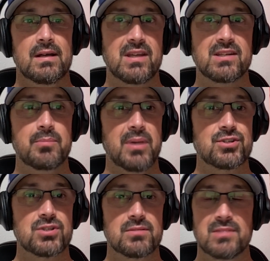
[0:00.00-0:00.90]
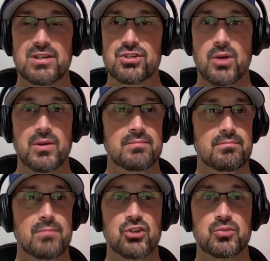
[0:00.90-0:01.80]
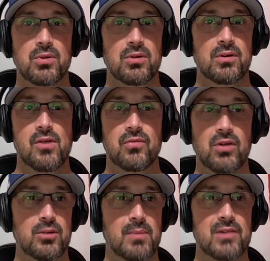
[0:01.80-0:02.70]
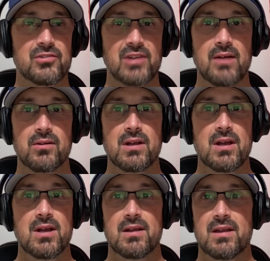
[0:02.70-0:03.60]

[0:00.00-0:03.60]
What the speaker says: the kid can pitch. He showed it, multiple over 100 miles an hour.